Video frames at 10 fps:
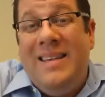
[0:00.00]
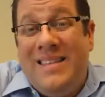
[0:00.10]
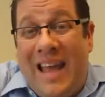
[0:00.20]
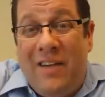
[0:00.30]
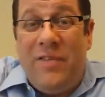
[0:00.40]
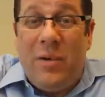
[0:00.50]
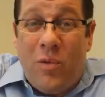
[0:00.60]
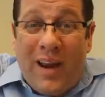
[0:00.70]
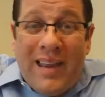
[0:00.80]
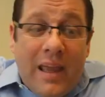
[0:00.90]

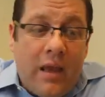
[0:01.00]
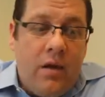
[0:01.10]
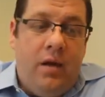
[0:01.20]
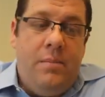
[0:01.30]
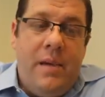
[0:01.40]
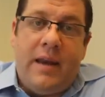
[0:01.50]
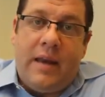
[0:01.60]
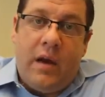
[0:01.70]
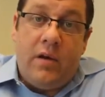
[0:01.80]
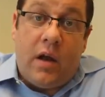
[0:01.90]
staffing ranking on
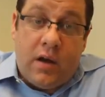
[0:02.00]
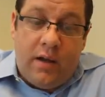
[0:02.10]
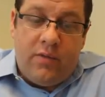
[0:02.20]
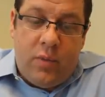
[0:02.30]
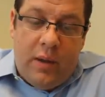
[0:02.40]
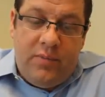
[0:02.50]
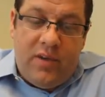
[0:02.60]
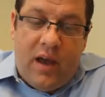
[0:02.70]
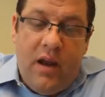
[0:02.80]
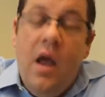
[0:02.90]
Medicare.gov's
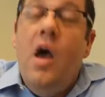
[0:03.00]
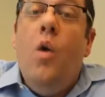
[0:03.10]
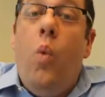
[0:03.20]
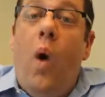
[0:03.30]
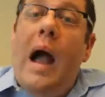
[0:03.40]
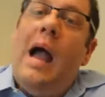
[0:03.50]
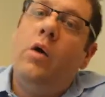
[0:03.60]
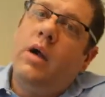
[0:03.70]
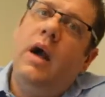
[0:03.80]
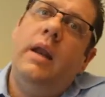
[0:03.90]
website
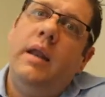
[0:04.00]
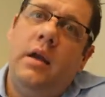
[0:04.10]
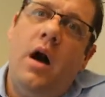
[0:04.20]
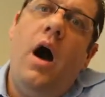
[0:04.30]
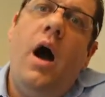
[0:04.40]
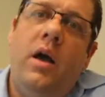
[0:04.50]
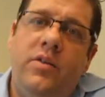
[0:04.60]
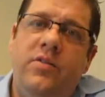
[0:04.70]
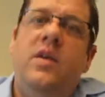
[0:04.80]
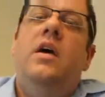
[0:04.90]
while cutting
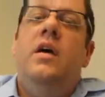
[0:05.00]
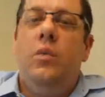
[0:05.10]
costs